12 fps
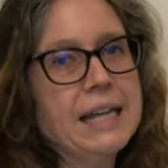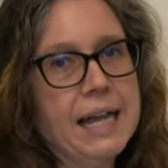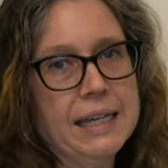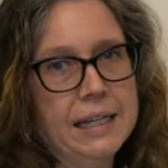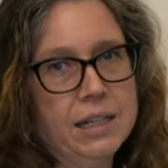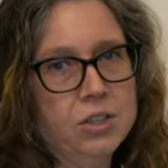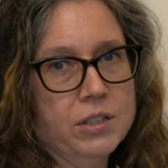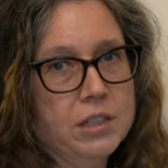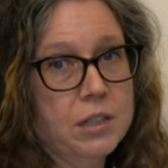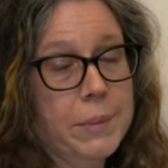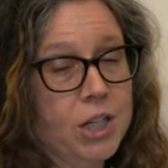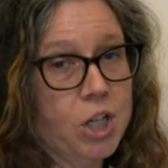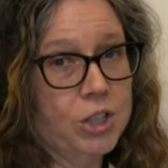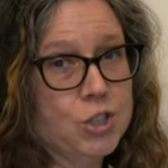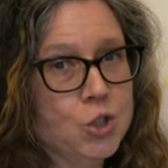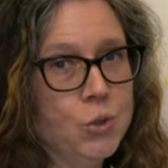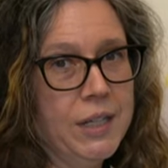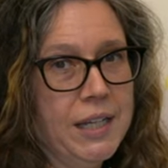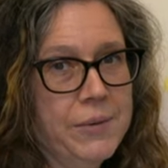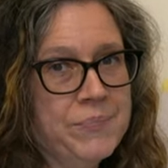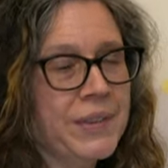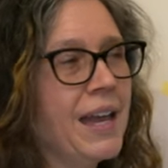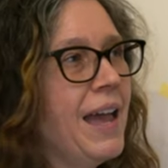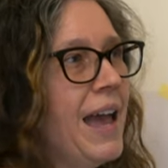like it. It looked a little bit cartoony
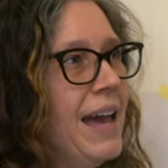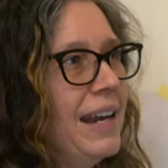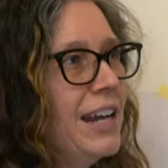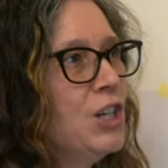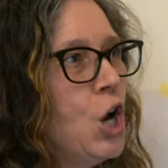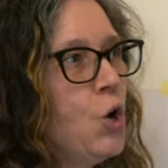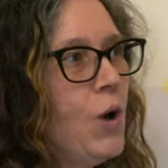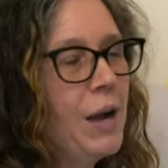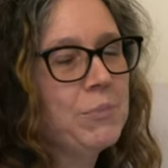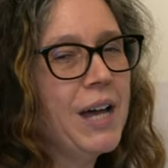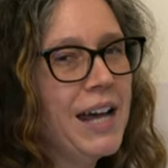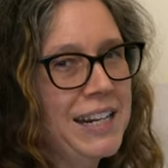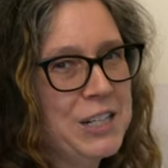and I know I'm not